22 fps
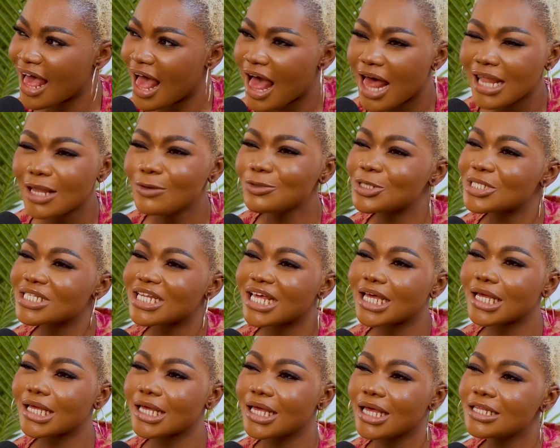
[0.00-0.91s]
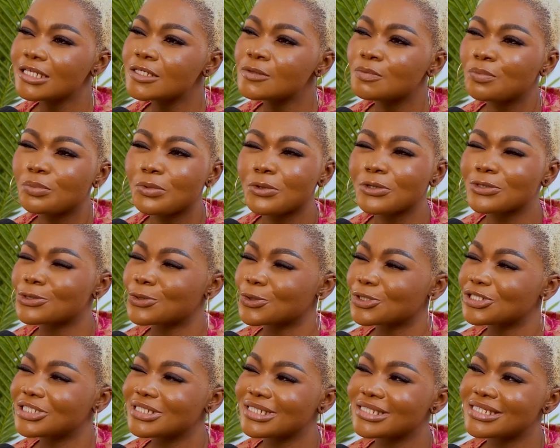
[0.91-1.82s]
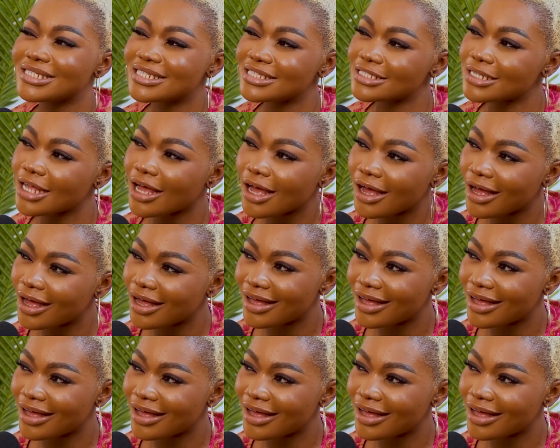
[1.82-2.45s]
and I was just like, this boy is such a star.